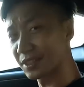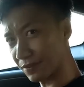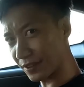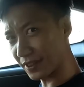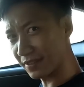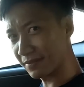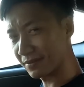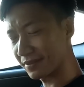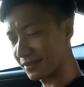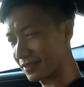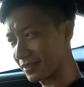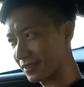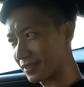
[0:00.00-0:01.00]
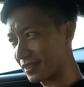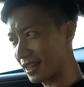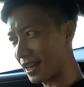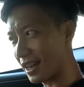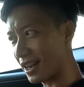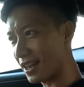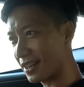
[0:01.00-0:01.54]
different,
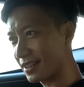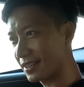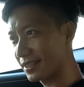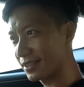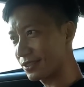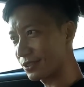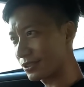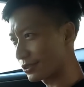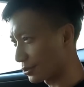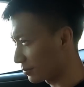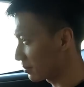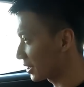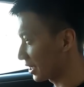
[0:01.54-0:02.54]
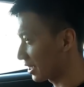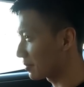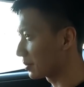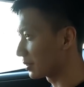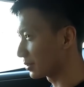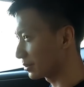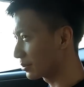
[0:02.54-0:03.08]
I should be
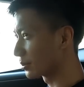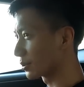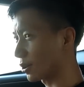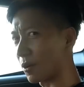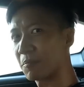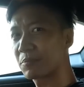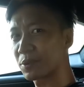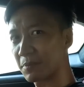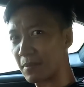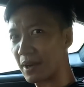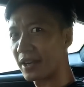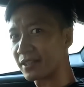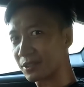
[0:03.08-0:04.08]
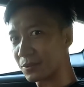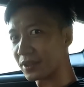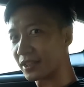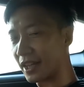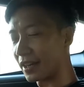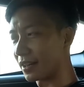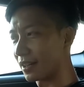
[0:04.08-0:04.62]
able to compromise with
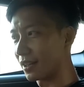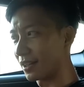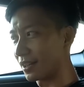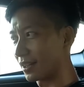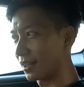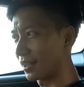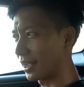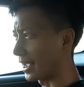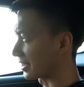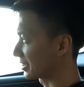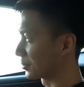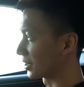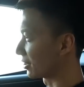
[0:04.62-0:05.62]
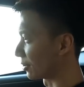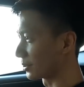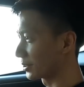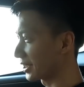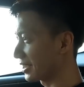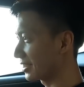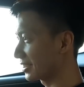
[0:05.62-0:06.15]
that. As with all
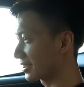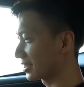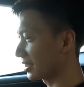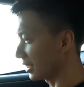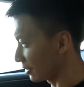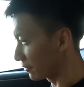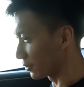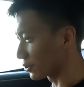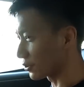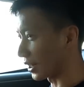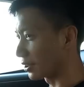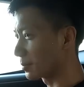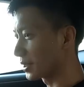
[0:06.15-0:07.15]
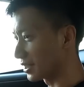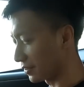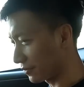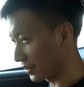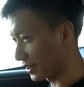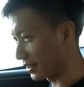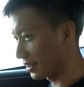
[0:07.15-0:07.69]
things, if you're trying to be
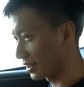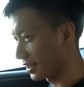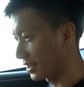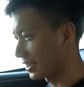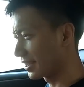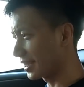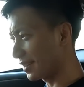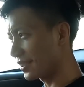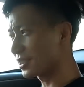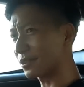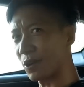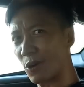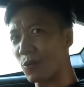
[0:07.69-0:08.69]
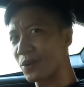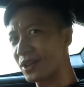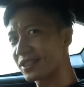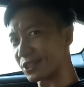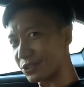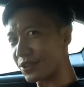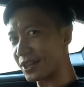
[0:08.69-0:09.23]
different, there is
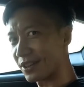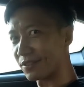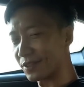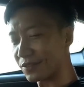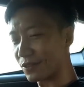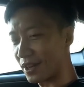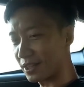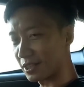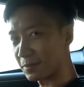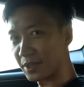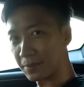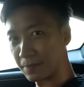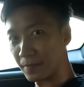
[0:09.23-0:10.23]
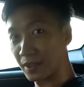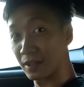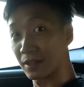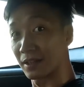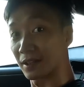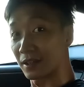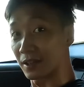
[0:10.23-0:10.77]
always a trade-off if you ask me.
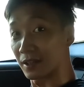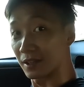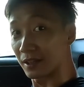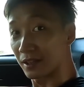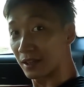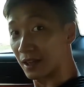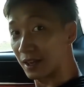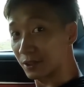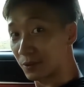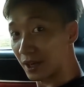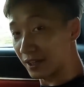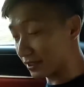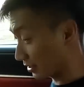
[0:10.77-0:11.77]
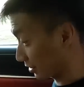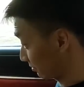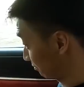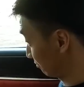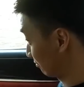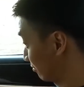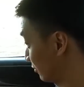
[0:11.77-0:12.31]
Otherwise,
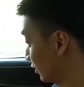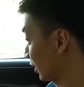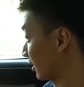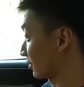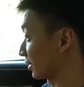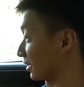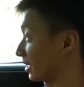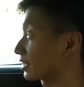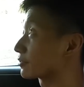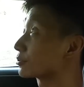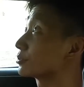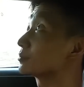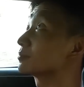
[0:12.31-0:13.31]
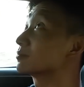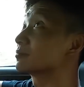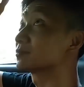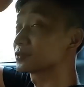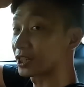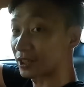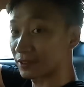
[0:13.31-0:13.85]
check out the legroom,
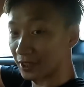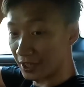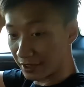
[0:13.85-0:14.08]
check out the